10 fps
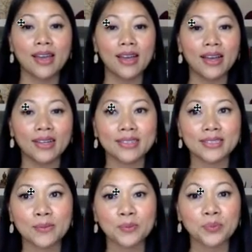
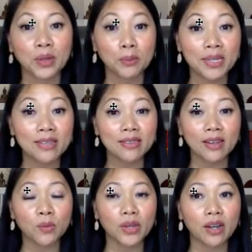And being
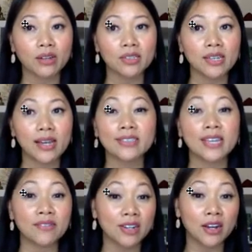that we are
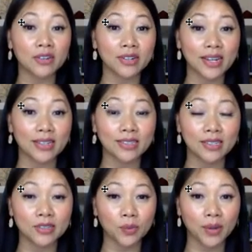708
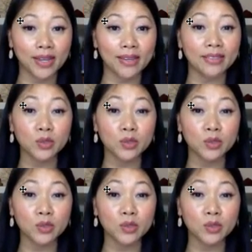days away,